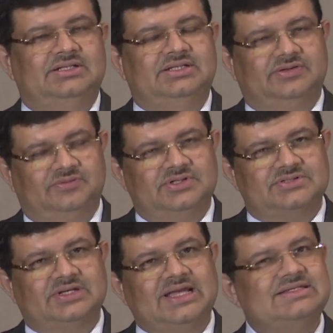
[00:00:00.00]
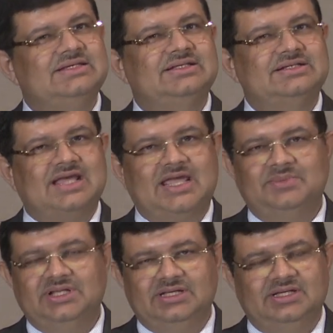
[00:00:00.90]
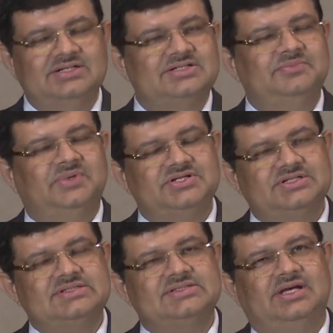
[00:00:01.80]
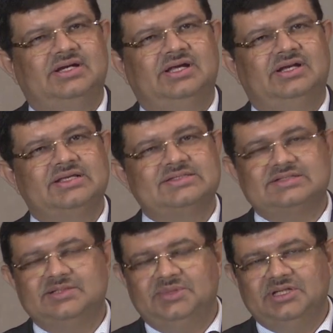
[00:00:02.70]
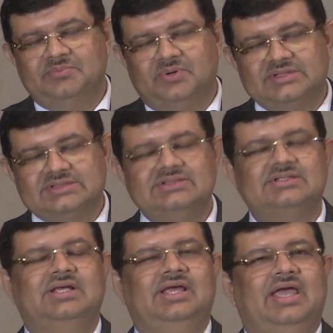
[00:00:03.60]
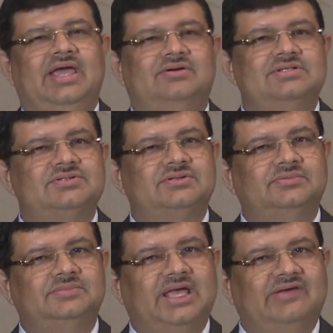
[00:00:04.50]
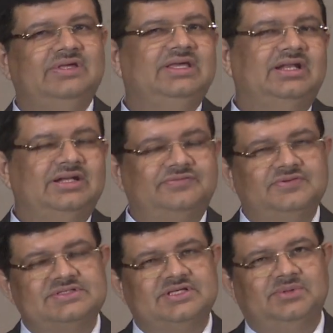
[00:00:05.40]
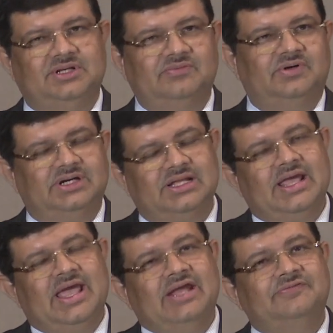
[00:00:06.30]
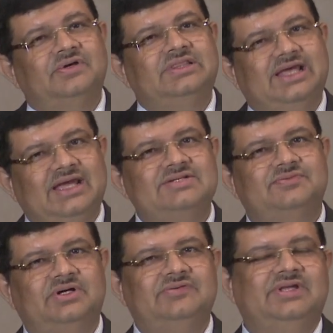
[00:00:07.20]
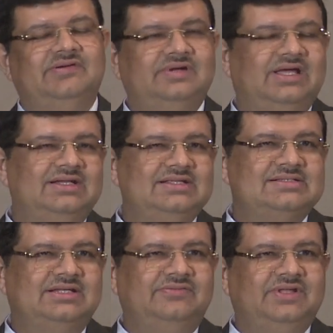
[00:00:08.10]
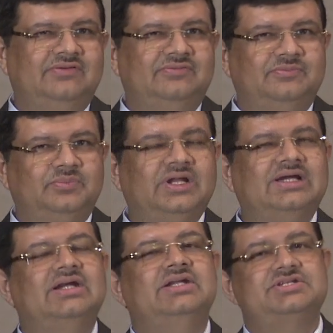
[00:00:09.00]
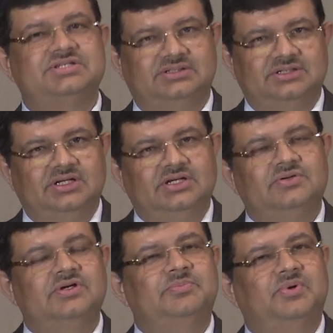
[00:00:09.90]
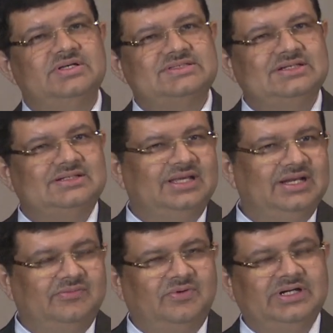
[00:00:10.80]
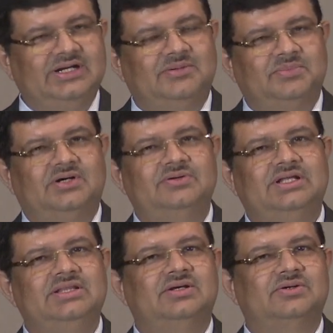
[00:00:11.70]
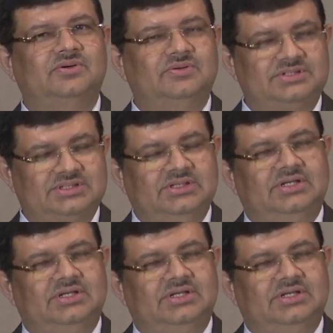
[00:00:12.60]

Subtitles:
the award. So getting the timely interim measures are extremely important, and also having an enforceable award. And for that, what we have done is that we have put a condition to deposit an awarded amount in the court